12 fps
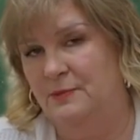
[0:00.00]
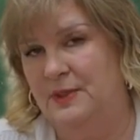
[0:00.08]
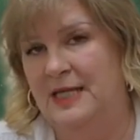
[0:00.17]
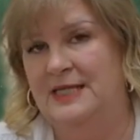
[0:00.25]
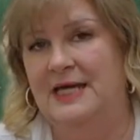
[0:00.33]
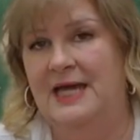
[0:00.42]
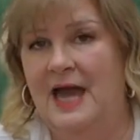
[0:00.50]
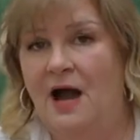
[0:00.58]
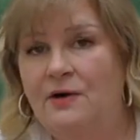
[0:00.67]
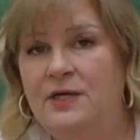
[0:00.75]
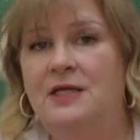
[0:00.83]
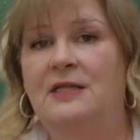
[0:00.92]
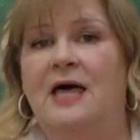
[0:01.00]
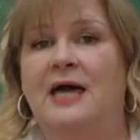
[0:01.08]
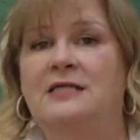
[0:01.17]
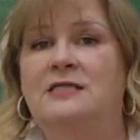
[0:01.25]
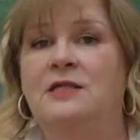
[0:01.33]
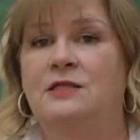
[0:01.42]
We need to
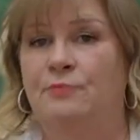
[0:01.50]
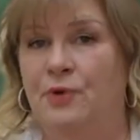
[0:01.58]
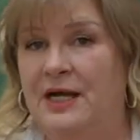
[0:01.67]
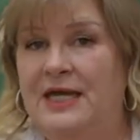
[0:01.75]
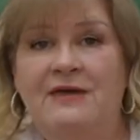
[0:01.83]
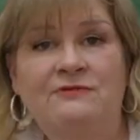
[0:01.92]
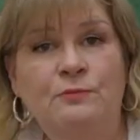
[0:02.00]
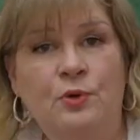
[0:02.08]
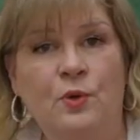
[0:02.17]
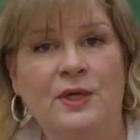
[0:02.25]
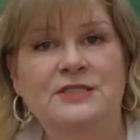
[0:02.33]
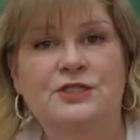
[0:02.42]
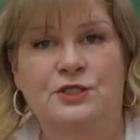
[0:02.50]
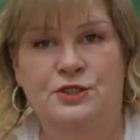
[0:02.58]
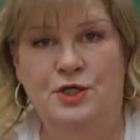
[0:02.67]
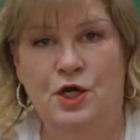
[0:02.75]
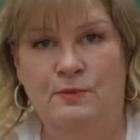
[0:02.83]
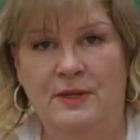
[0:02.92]
calculate the break-even point to
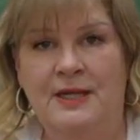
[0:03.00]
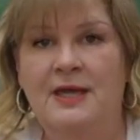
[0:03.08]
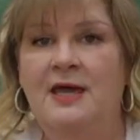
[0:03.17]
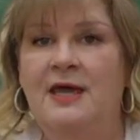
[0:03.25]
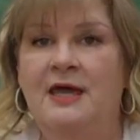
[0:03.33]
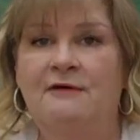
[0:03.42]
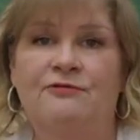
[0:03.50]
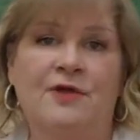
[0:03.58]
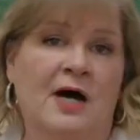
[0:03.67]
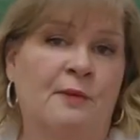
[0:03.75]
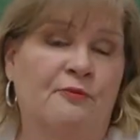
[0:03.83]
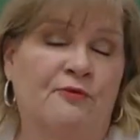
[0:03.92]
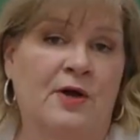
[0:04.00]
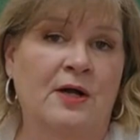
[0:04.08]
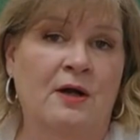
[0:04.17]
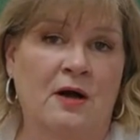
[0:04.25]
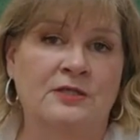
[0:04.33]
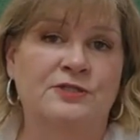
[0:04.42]
determine if the
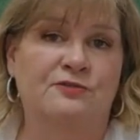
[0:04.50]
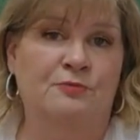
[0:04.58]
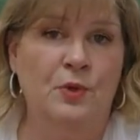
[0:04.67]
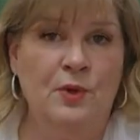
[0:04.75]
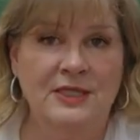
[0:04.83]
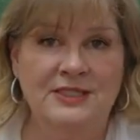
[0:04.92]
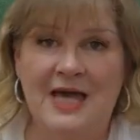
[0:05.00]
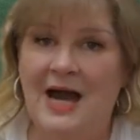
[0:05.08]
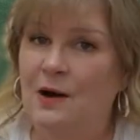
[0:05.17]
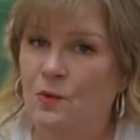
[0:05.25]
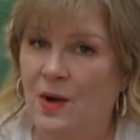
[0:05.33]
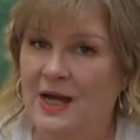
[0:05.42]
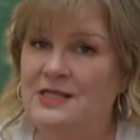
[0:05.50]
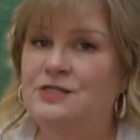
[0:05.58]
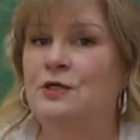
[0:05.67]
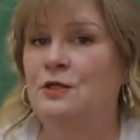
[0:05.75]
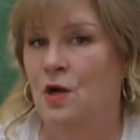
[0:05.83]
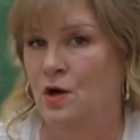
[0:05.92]
upfront cost of points outweighs
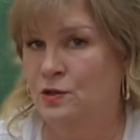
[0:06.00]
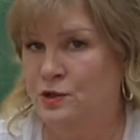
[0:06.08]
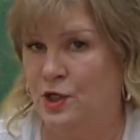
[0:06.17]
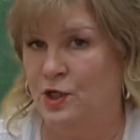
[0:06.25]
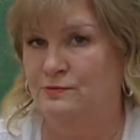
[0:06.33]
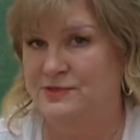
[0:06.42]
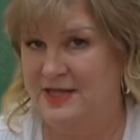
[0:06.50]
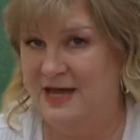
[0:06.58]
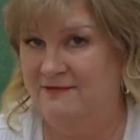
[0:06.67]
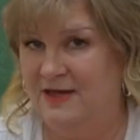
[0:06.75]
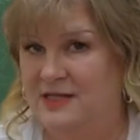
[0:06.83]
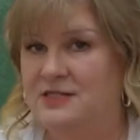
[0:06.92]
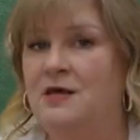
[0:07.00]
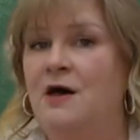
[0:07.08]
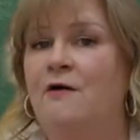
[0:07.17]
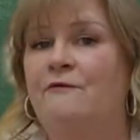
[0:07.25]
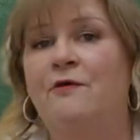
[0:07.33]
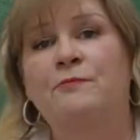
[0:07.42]
the long-term savings
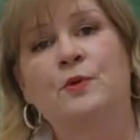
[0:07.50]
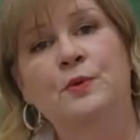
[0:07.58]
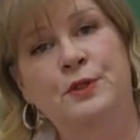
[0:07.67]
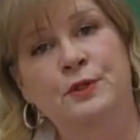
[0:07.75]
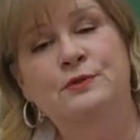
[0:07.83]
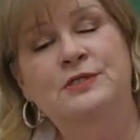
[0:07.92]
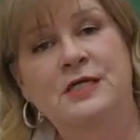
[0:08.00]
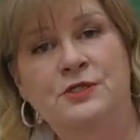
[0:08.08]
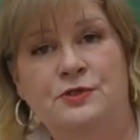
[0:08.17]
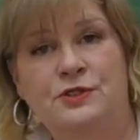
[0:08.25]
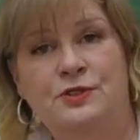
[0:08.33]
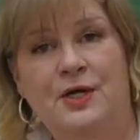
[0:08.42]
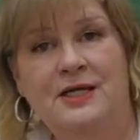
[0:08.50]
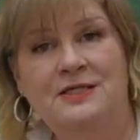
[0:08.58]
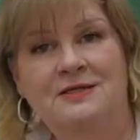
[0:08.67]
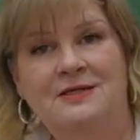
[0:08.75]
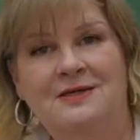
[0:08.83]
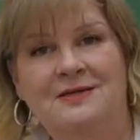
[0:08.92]
from the reduced interest rate.
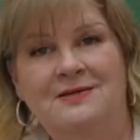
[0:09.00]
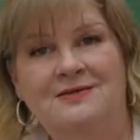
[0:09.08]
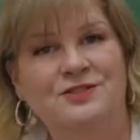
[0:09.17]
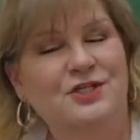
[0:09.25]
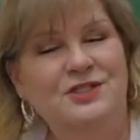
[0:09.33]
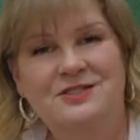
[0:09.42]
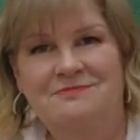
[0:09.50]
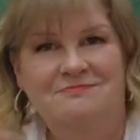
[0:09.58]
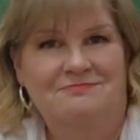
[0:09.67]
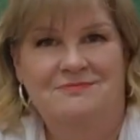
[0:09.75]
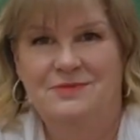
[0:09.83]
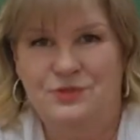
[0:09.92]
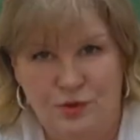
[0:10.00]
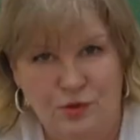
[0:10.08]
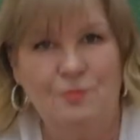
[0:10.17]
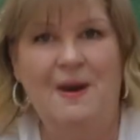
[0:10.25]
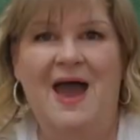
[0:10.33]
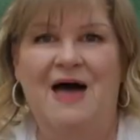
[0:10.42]
Just do
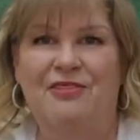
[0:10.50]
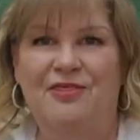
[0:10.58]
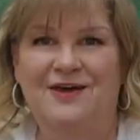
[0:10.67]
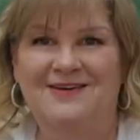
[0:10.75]
the math.